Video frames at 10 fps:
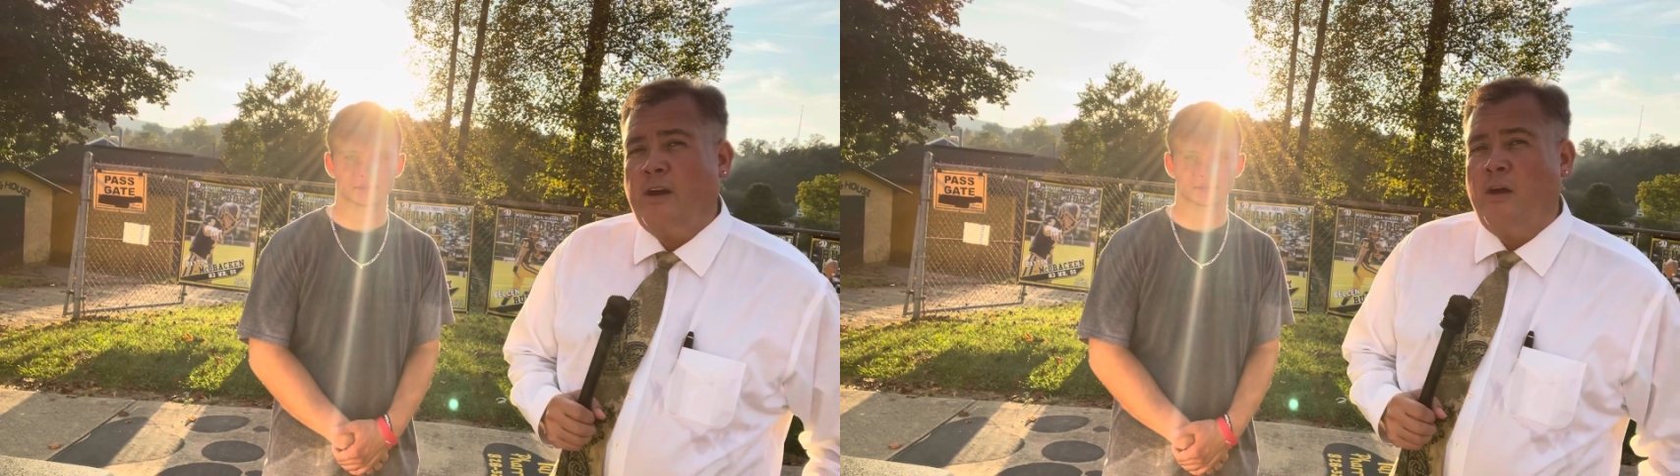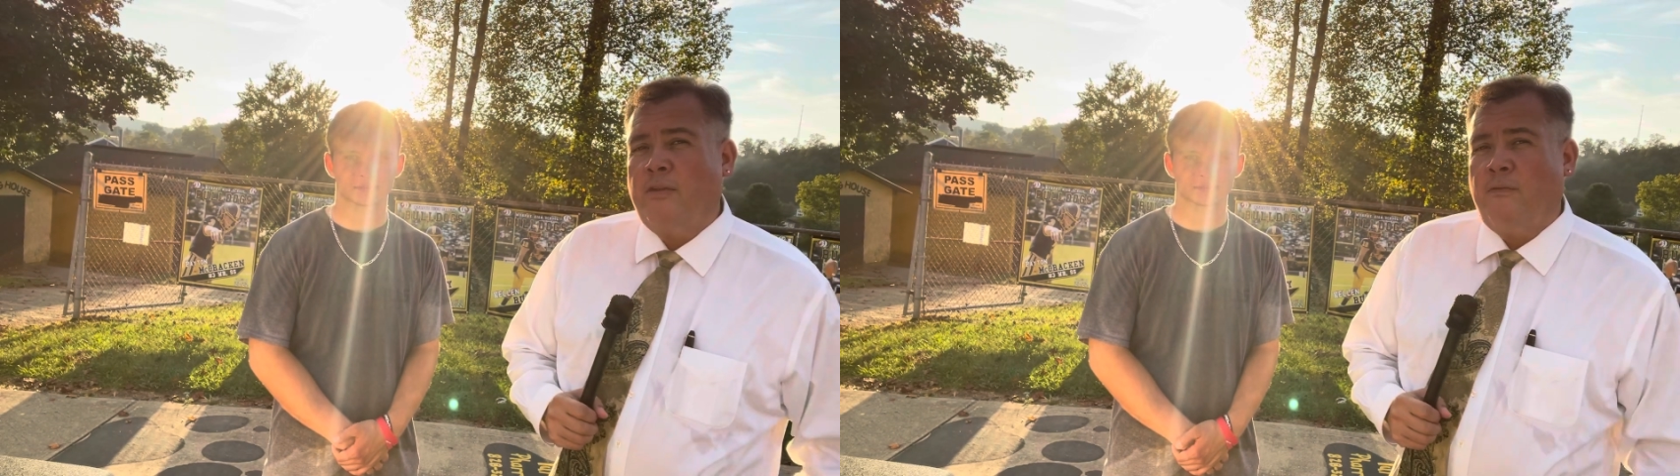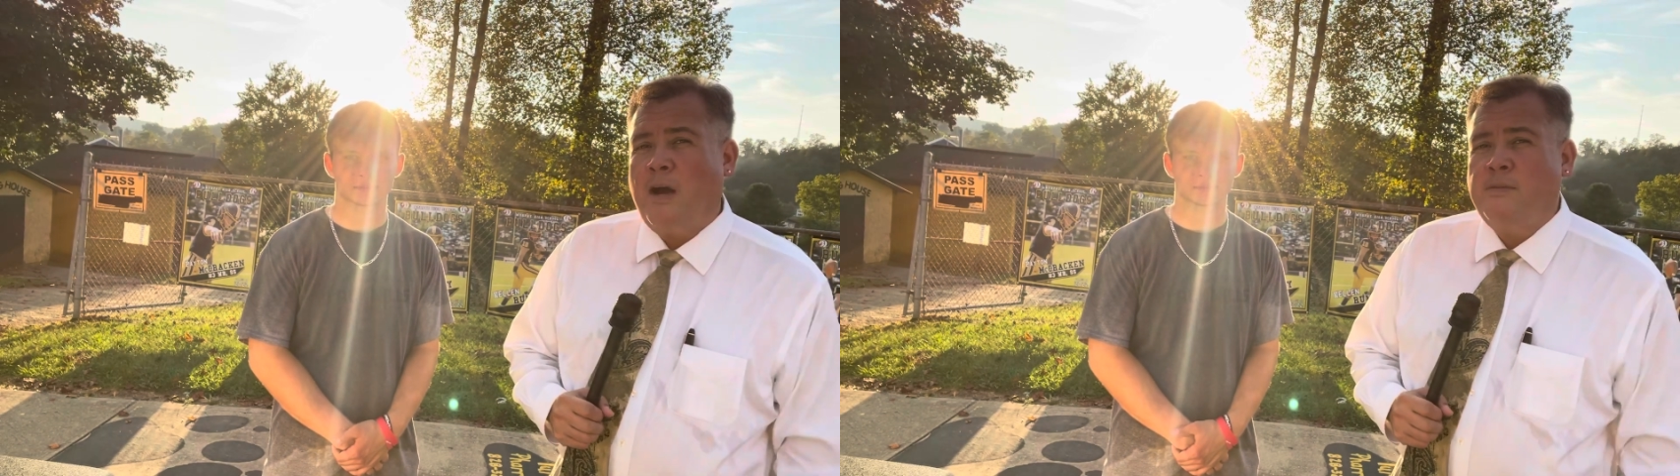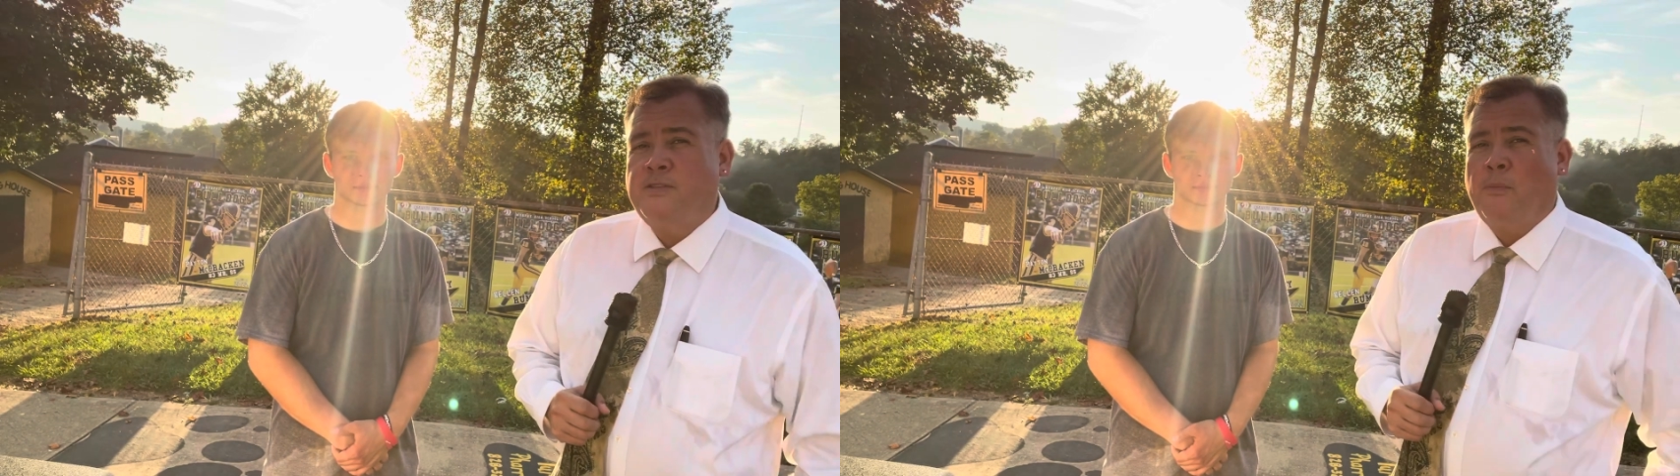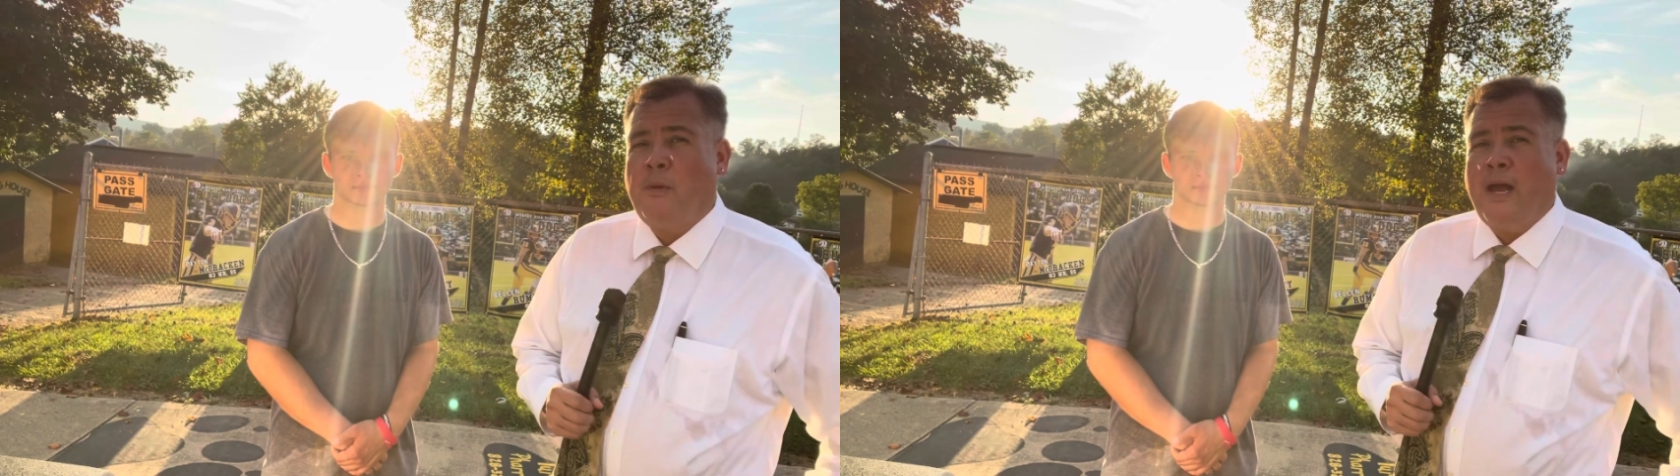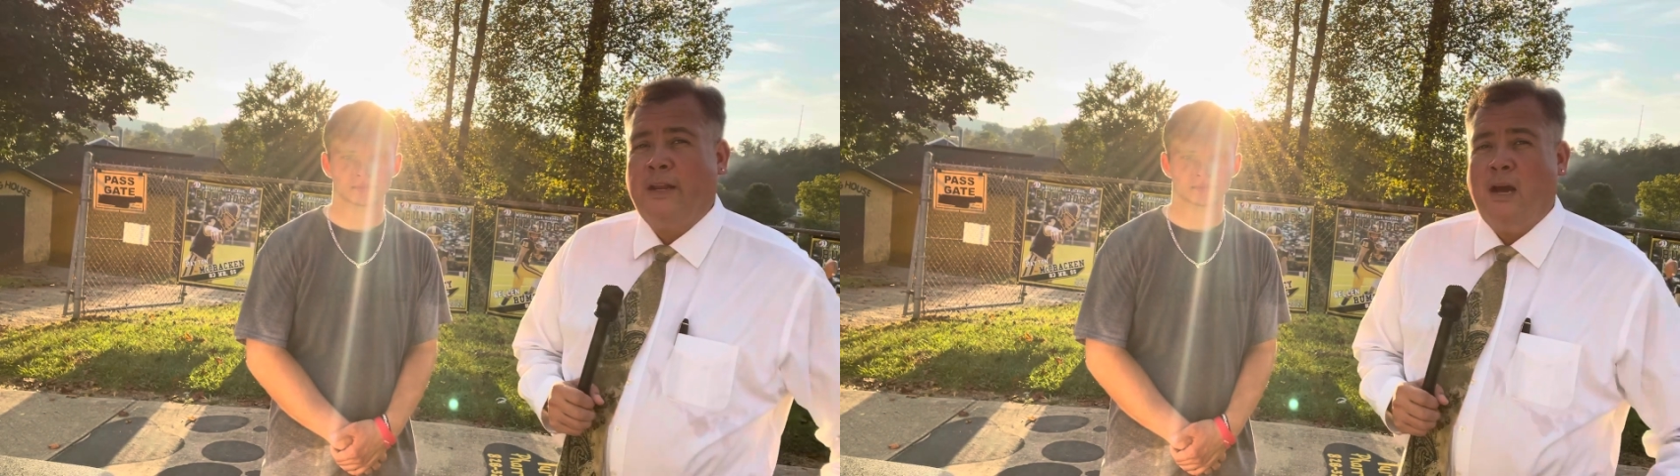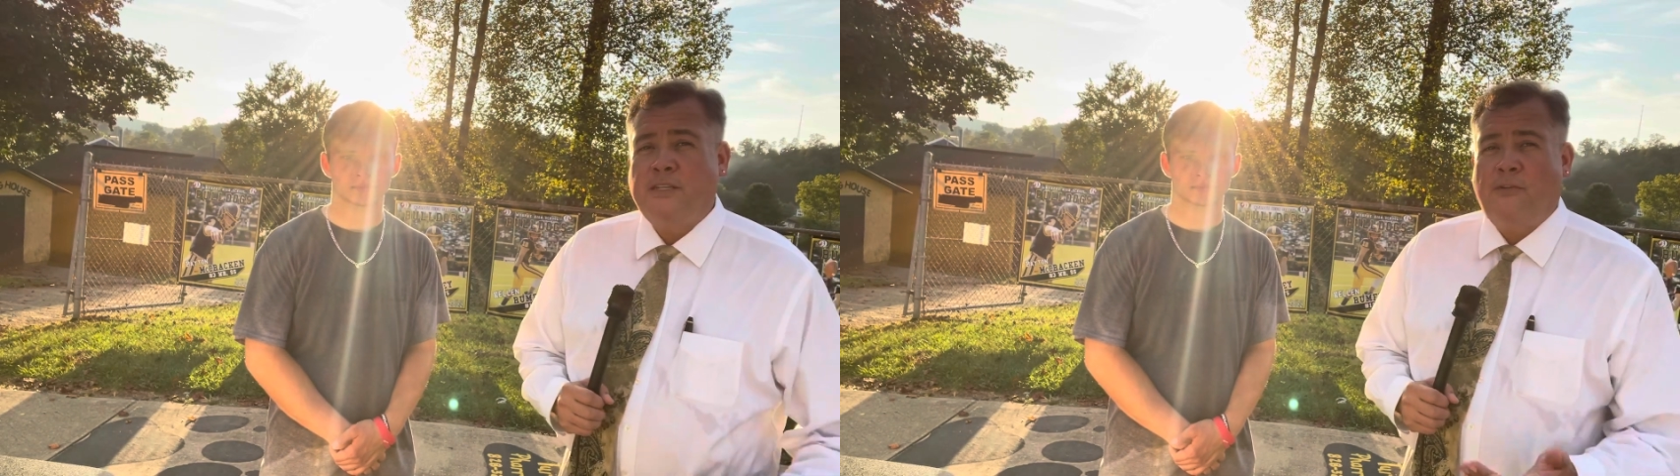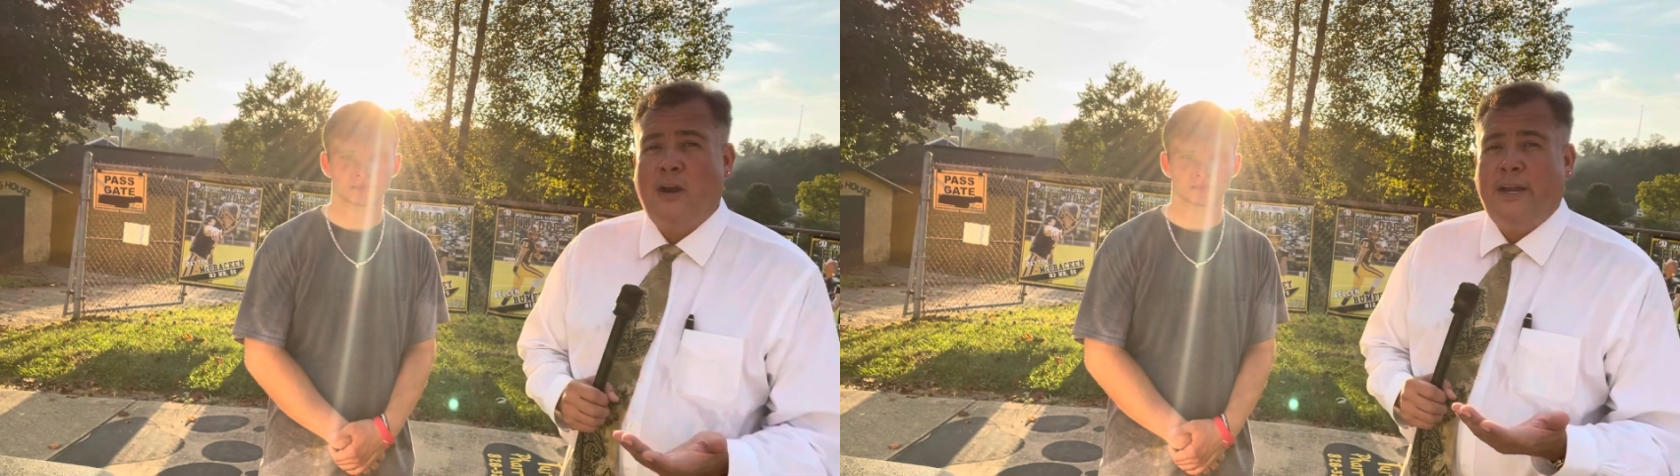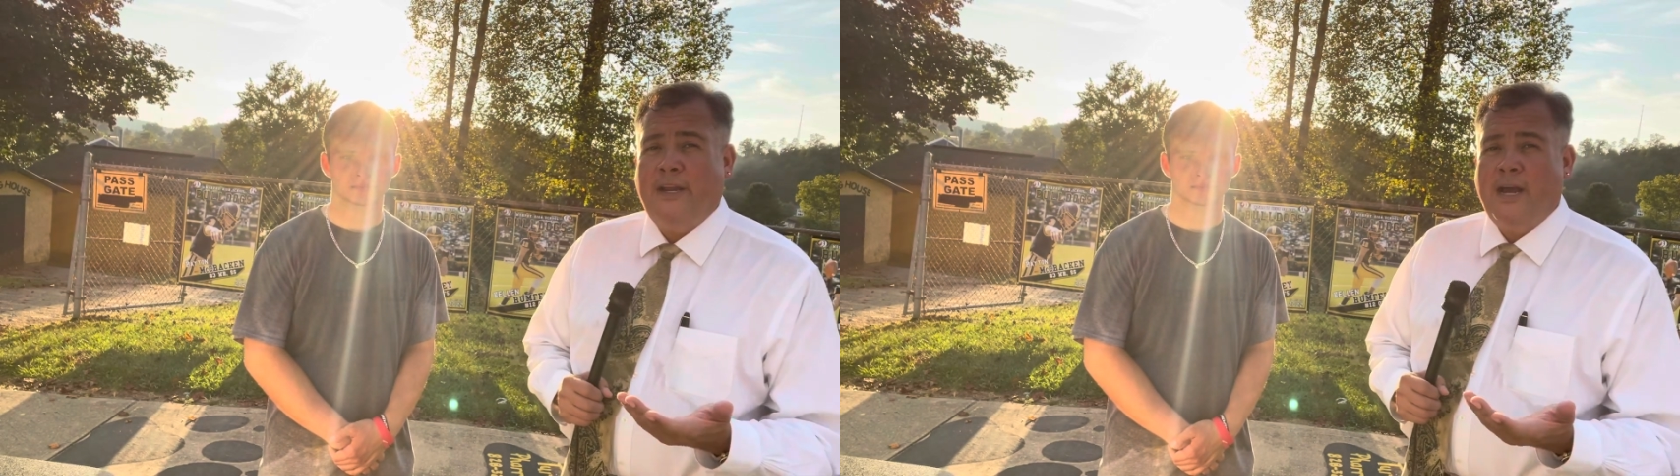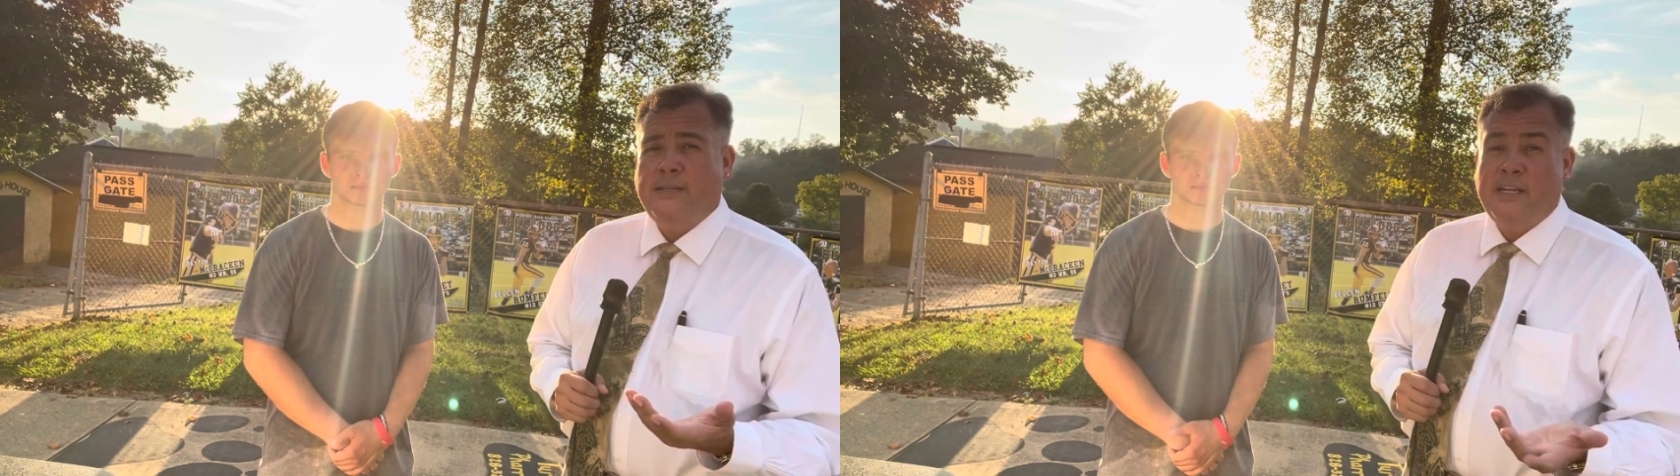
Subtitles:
on the Robbinsville Black Knights Friday night,